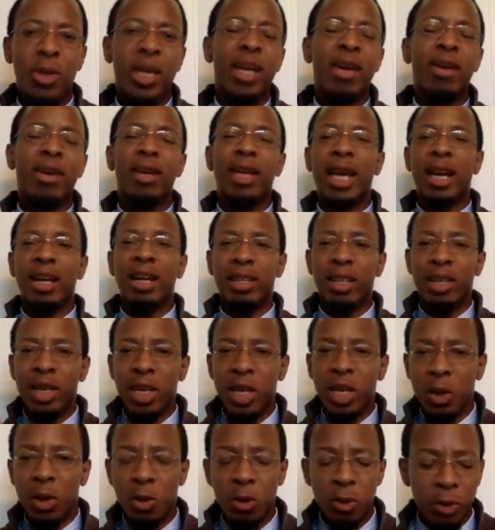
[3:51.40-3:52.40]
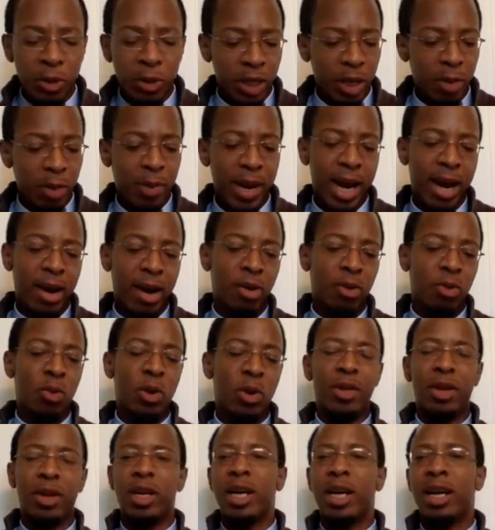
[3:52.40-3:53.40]
hear a lot in the news about
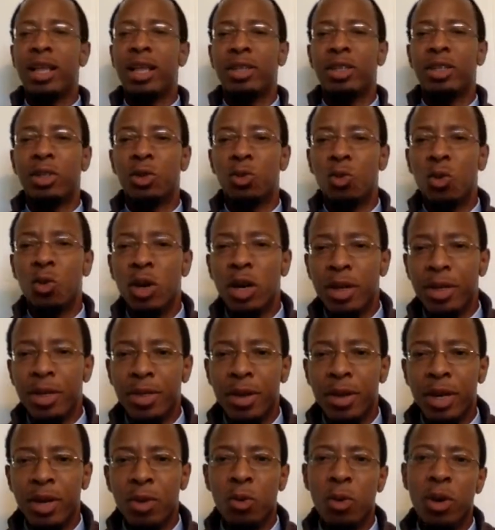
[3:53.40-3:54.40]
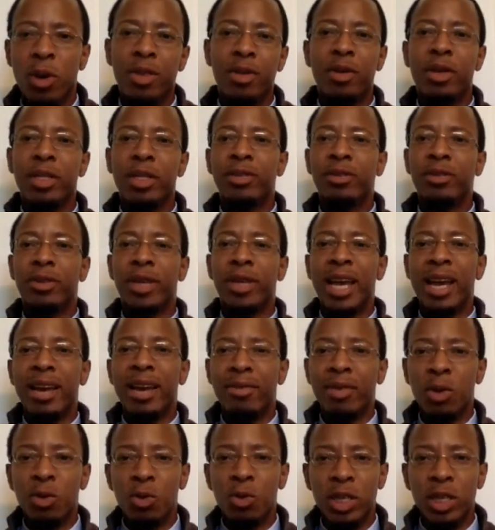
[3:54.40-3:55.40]
whether college is worth it, whether it's for
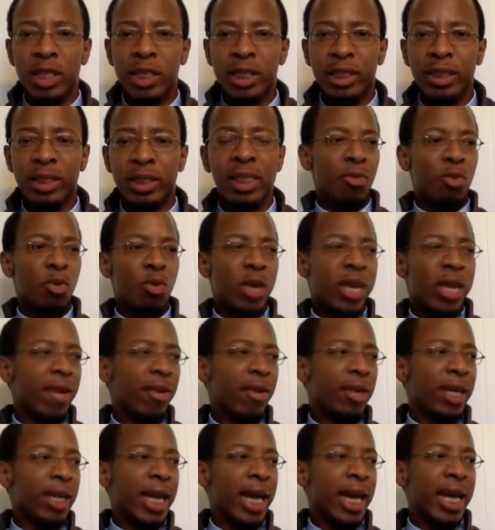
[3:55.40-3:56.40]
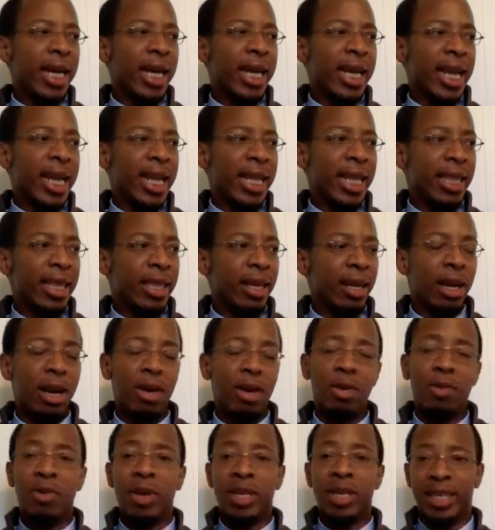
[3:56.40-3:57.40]
everyone. We hear a lot in the
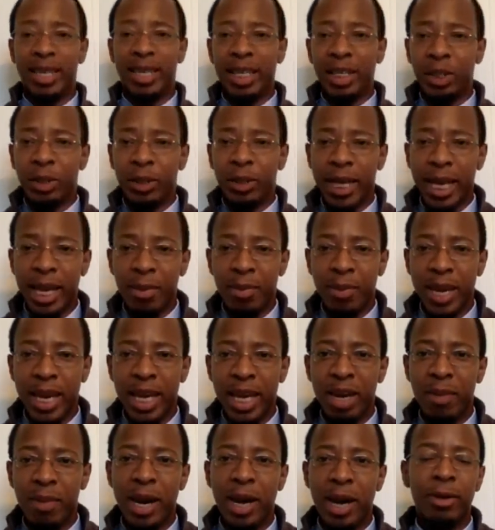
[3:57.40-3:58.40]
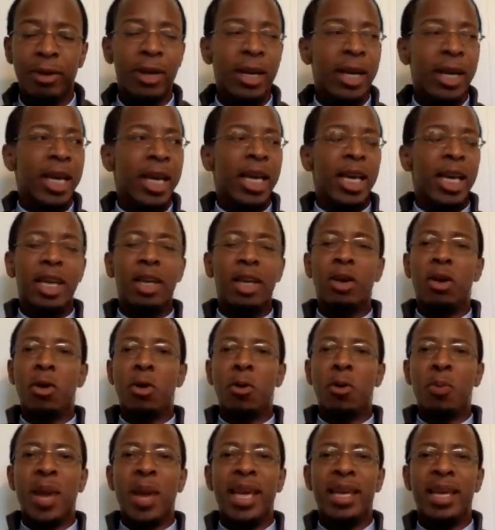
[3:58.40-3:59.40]
current presidential campaign about, you know,
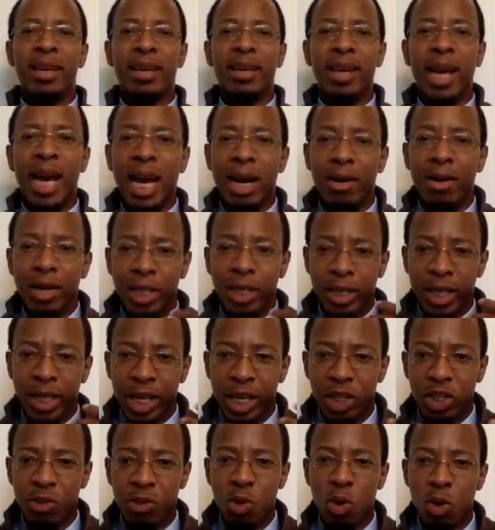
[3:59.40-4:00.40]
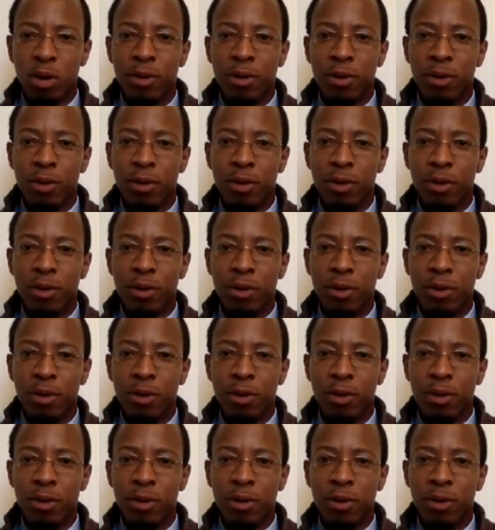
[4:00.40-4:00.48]
making higher education more